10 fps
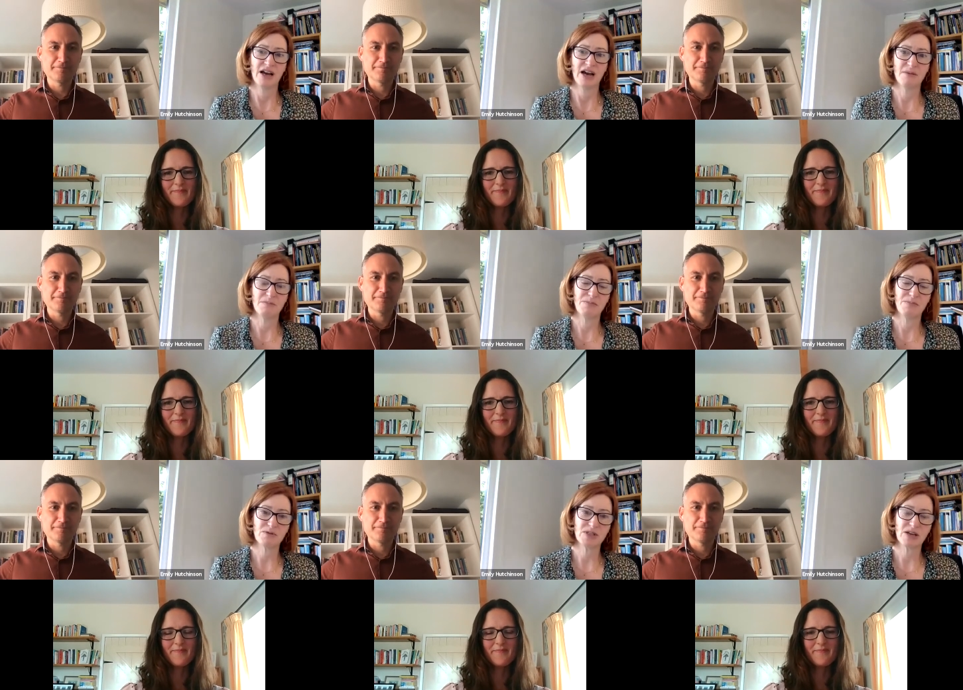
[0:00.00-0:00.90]
Speaker 1: Um,
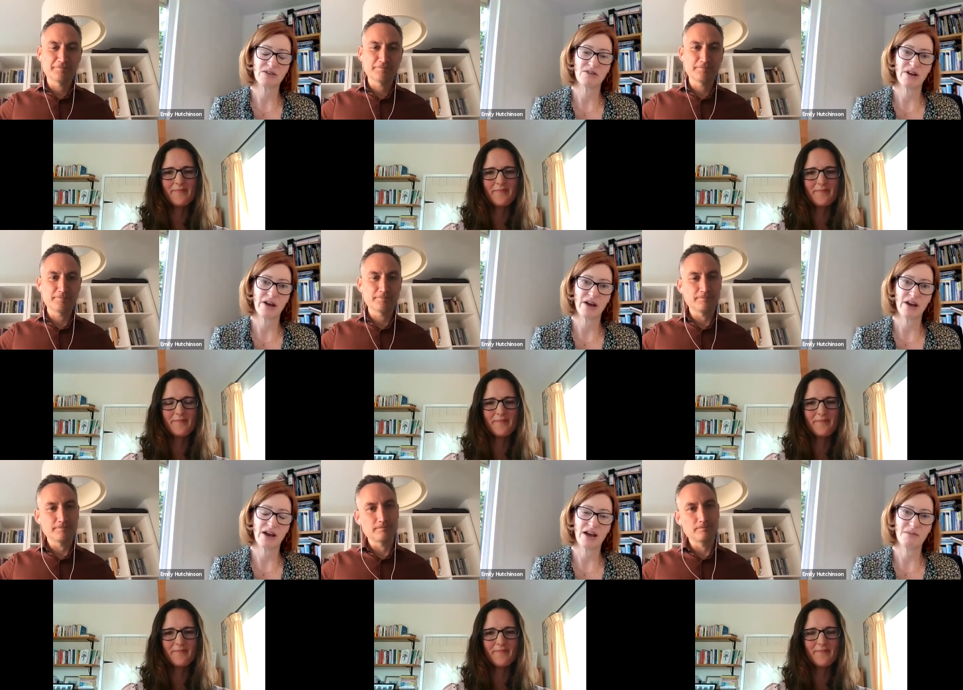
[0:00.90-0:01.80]
but also there are
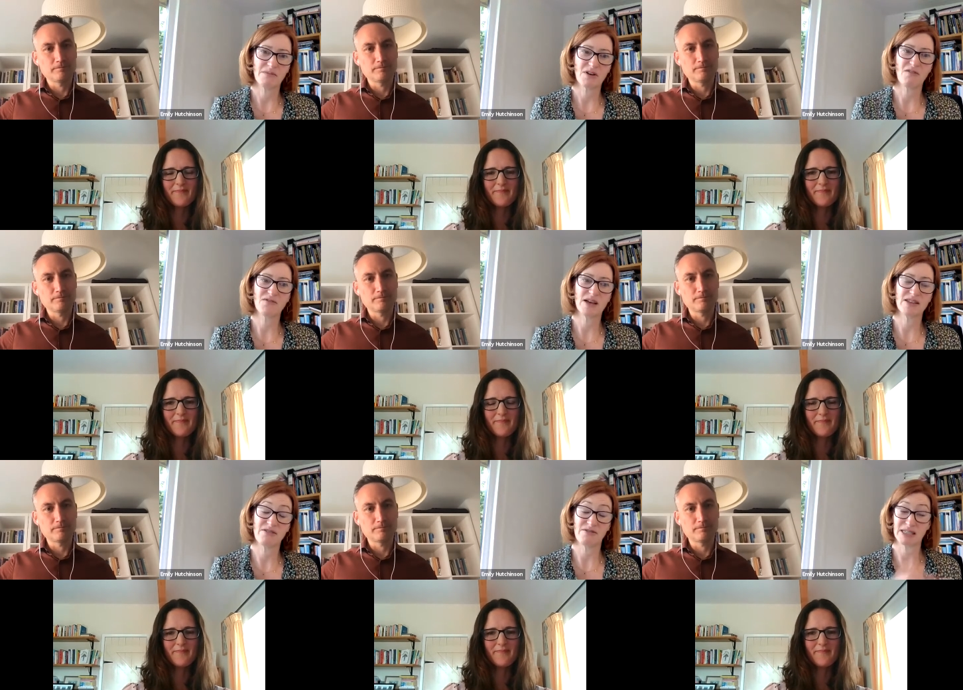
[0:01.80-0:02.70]
um,
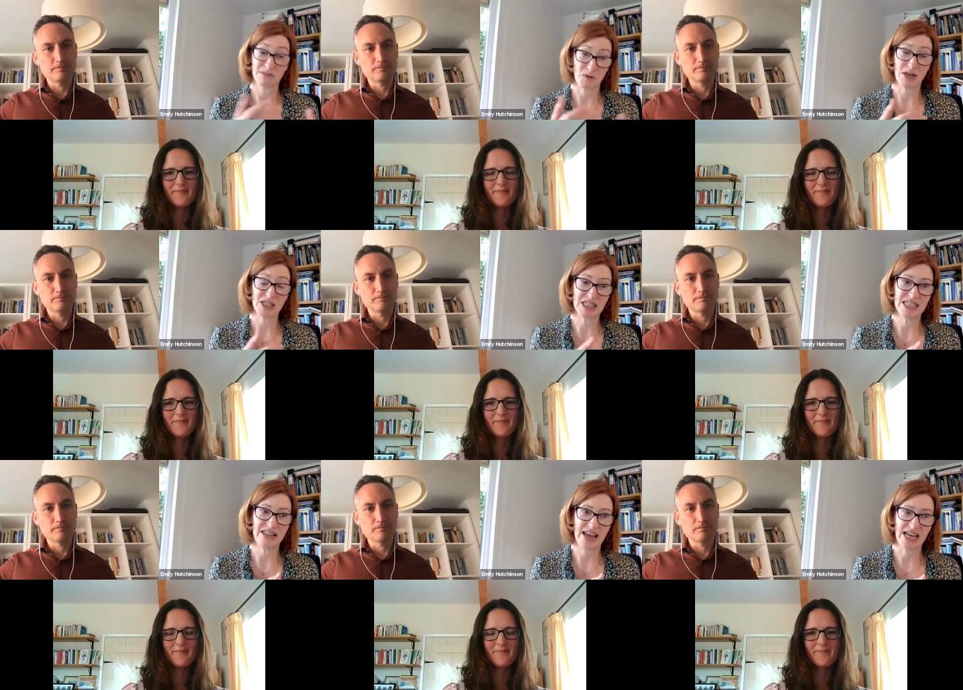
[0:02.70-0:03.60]
there are some
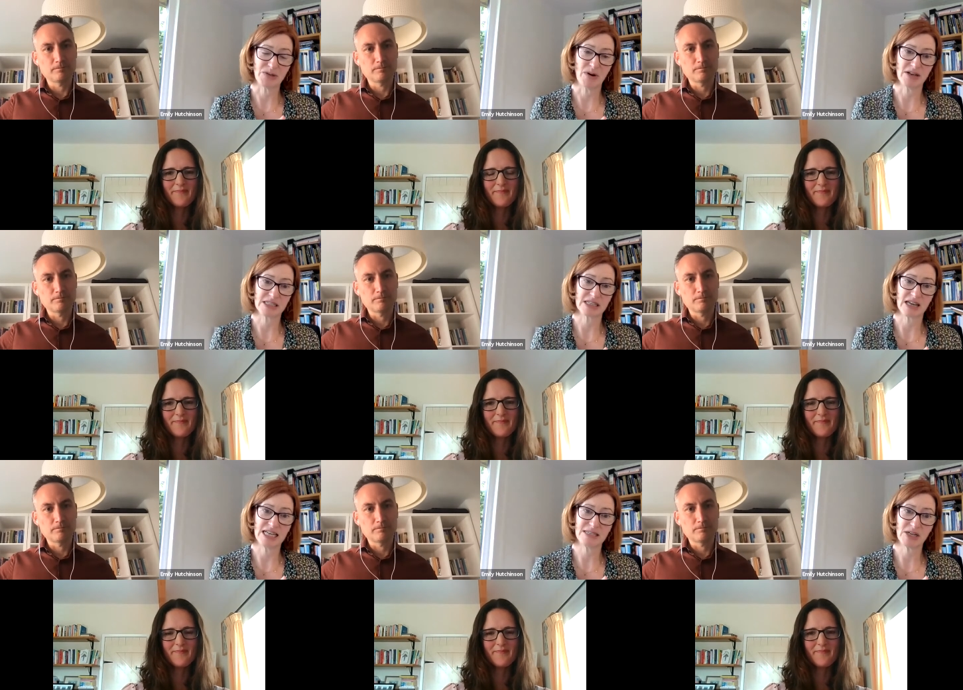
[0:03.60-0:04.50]
questions in there to ask,
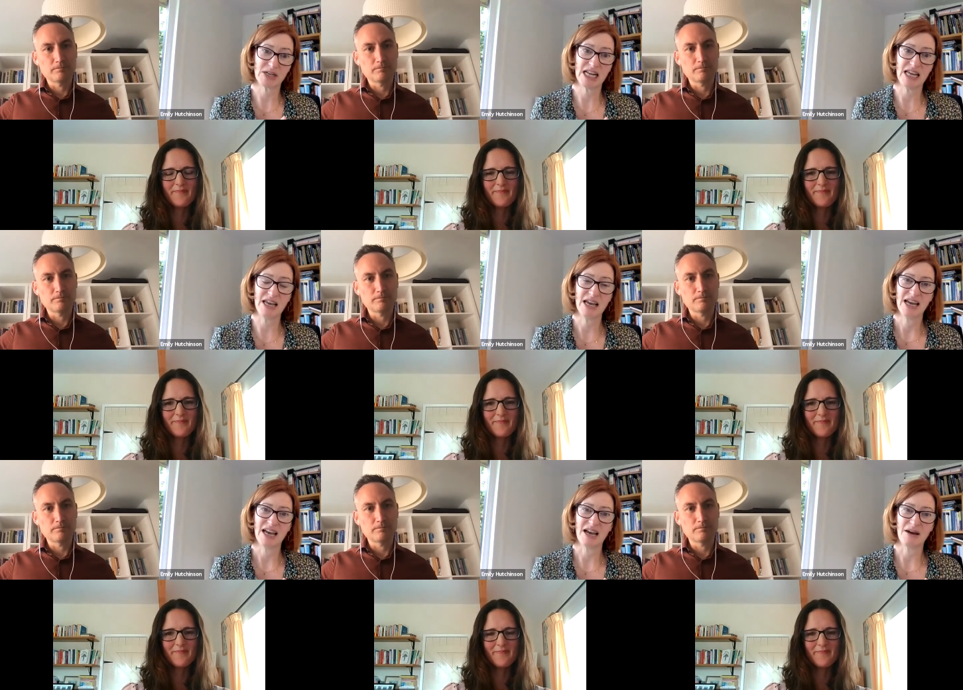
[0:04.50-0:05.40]
especially
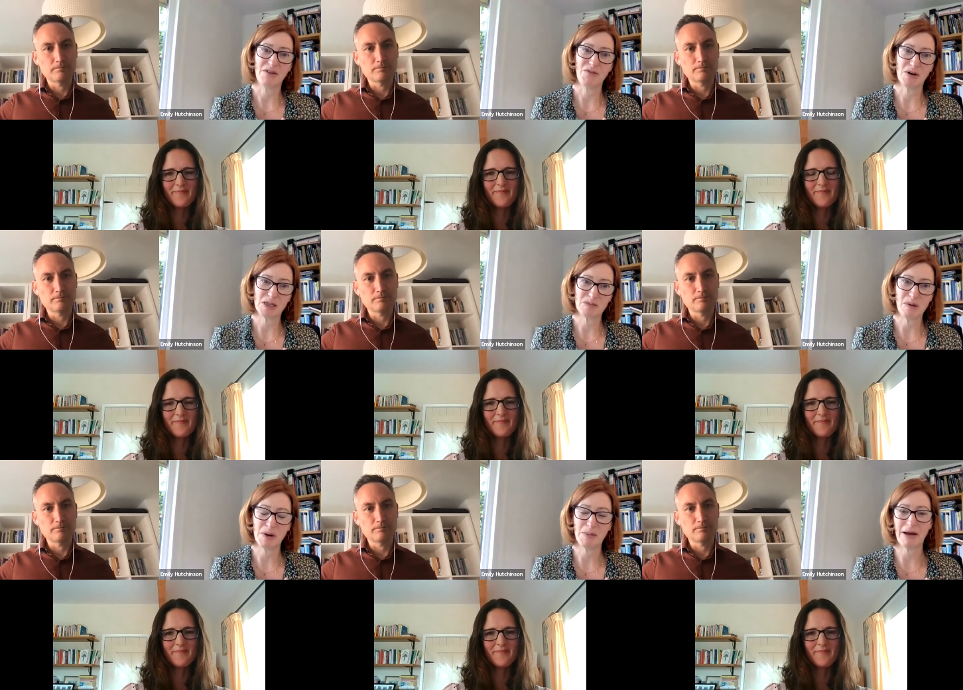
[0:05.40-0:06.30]
if you ask
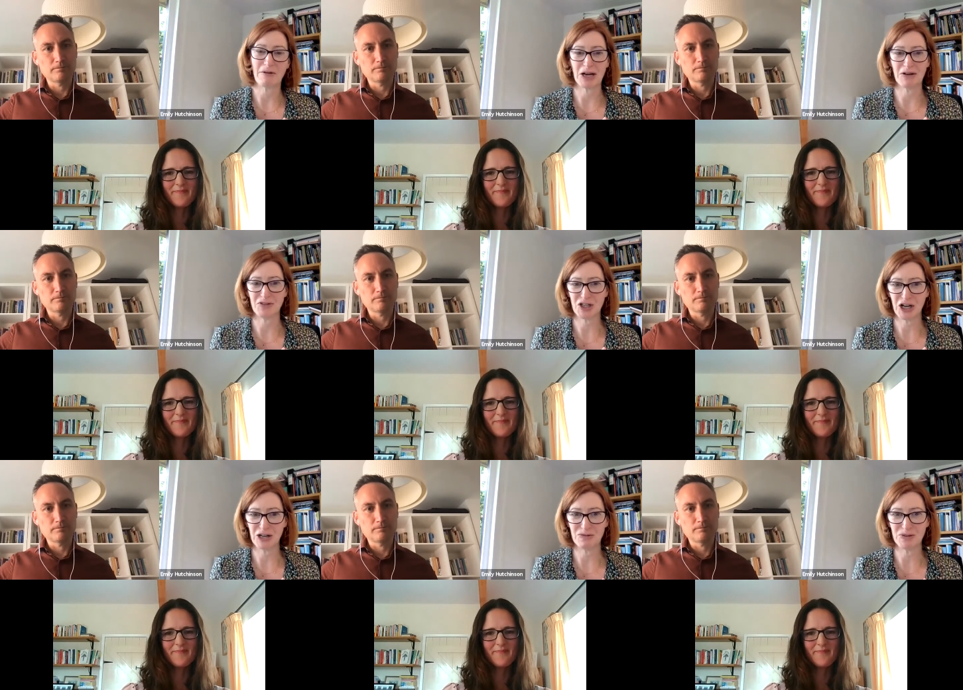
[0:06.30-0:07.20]
people about kind of
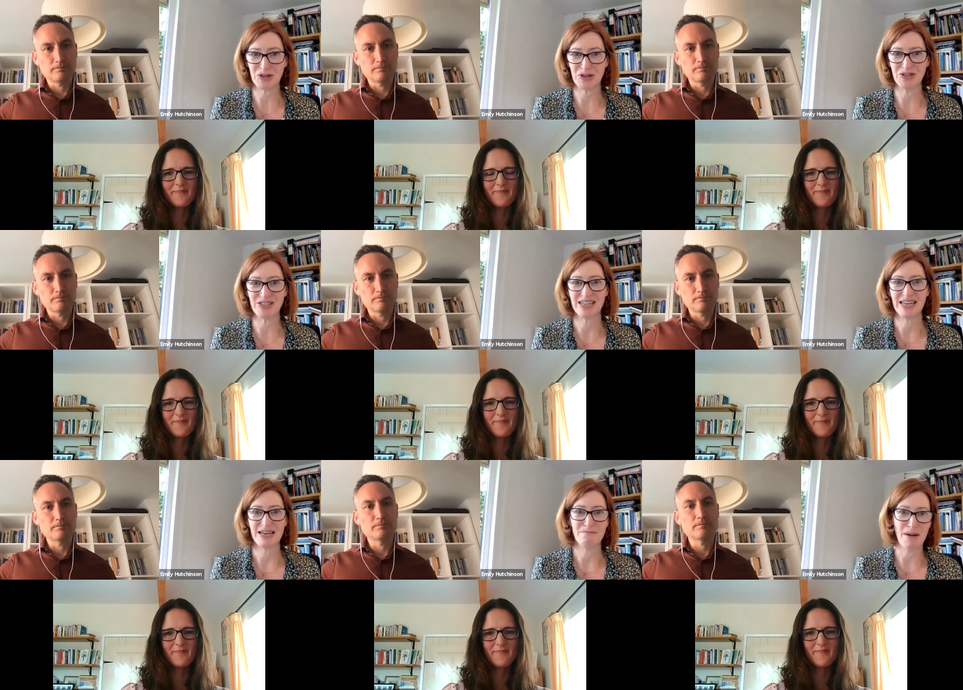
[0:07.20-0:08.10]
childhood
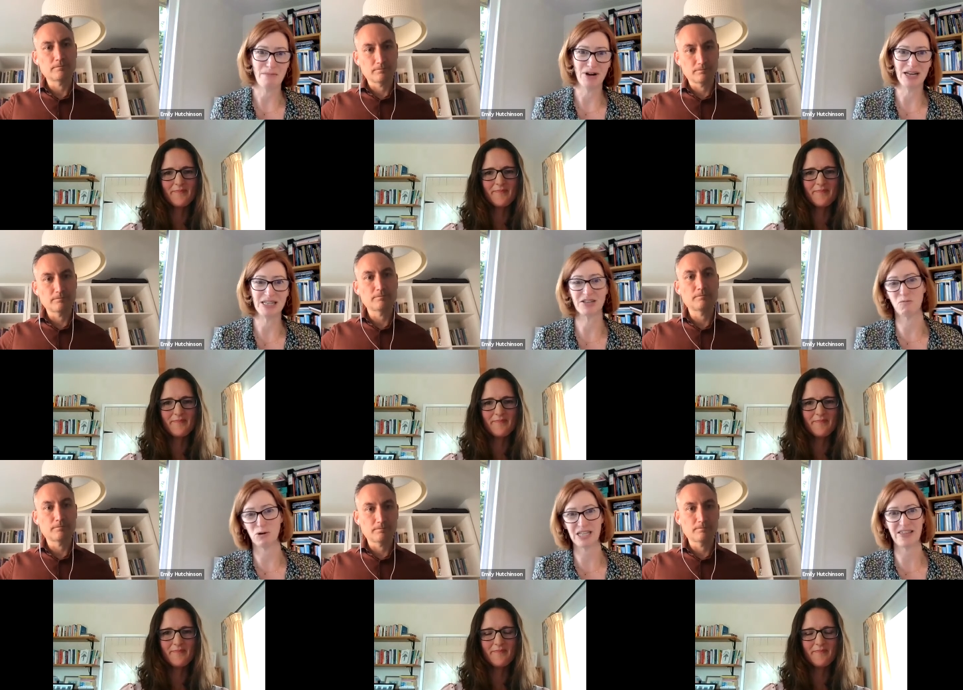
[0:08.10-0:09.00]
memories of
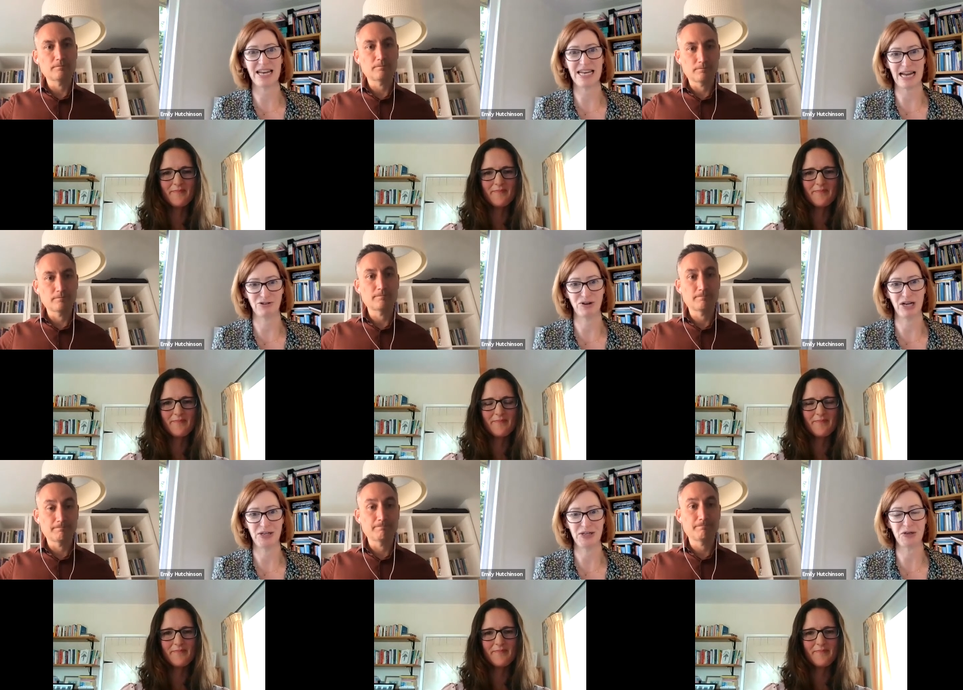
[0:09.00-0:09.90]
what did they
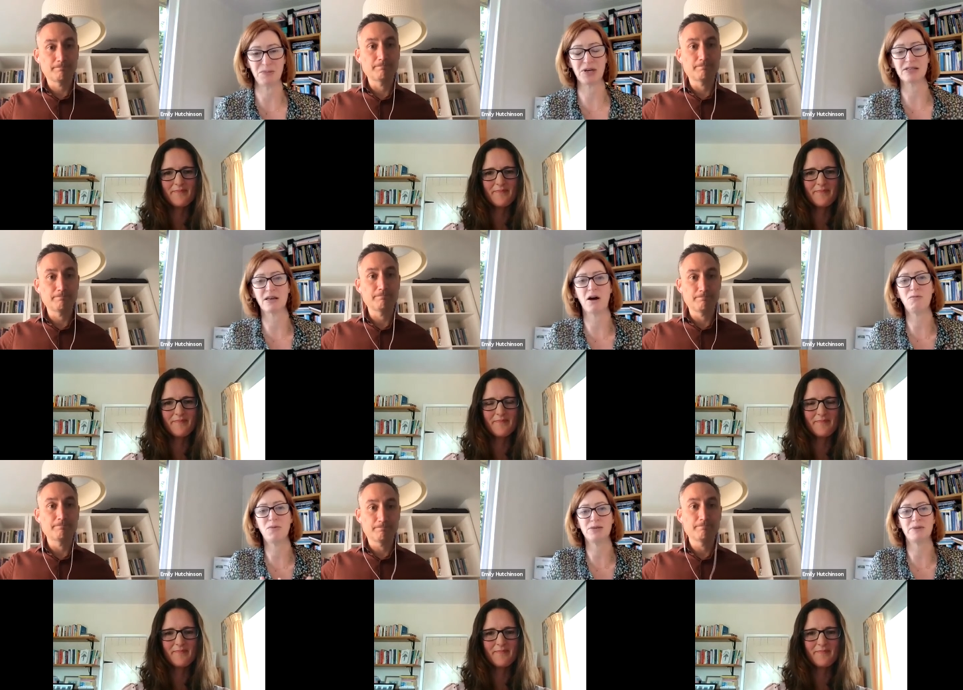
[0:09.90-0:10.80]
naturally do because the
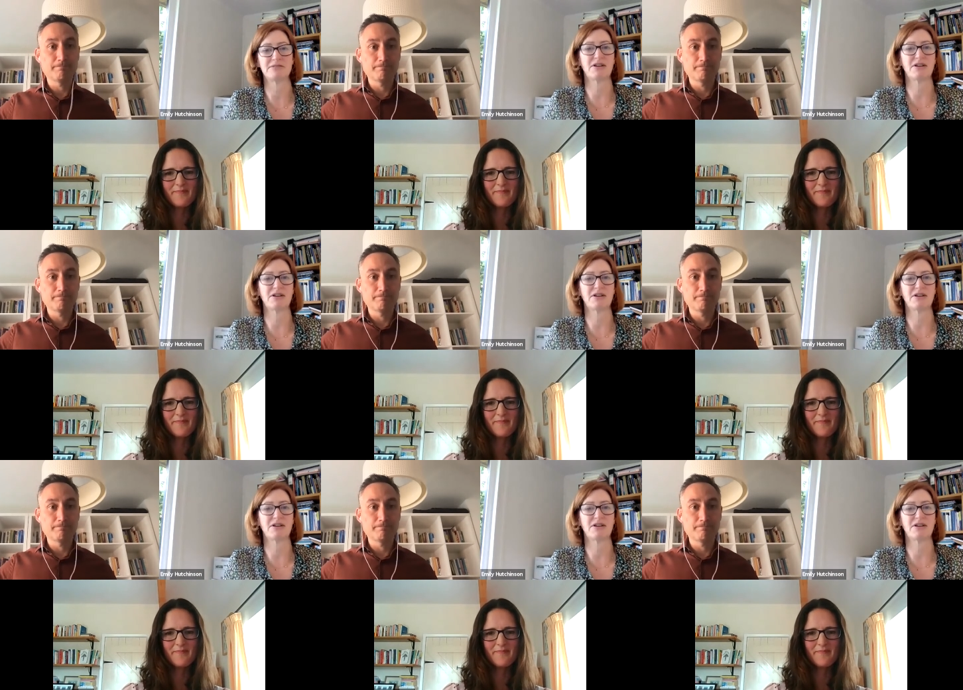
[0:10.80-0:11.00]
whole point about